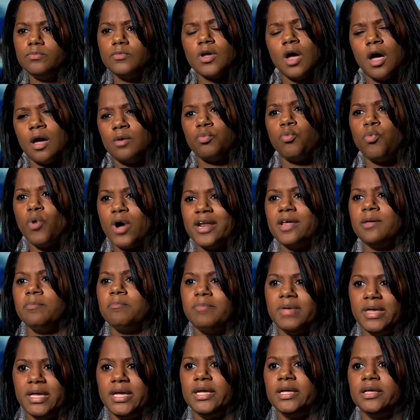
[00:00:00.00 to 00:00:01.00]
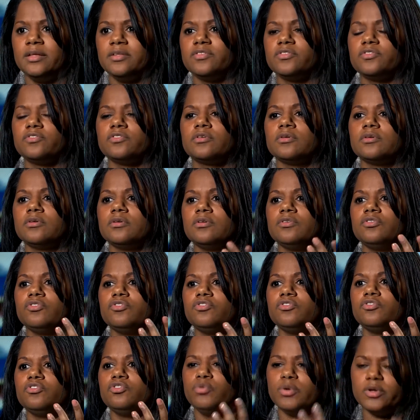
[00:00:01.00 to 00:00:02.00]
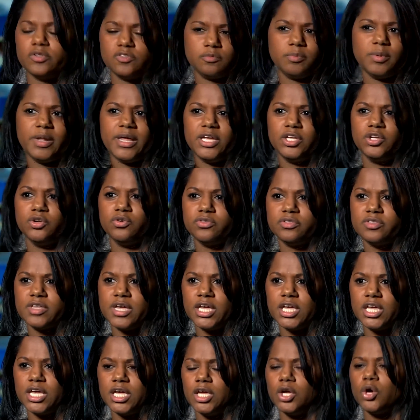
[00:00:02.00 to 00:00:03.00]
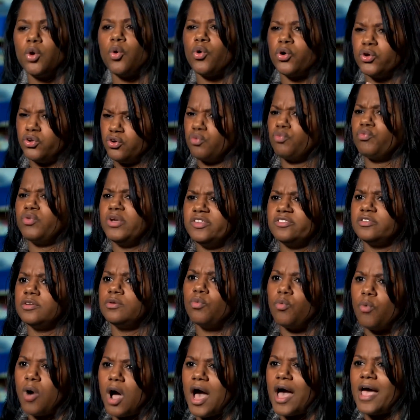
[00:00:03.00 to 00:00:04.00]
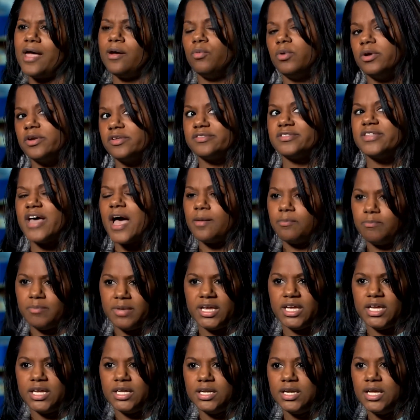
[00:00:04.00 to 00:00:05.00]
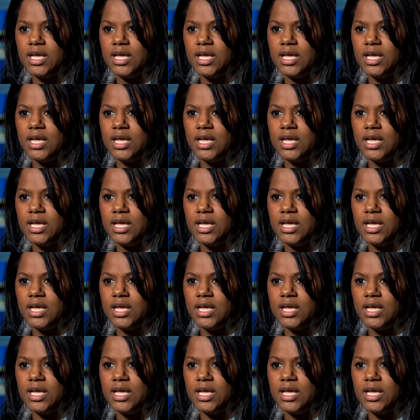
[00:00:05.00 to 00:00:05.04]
on what it means to explain your thinking or your reason why. What does that mean?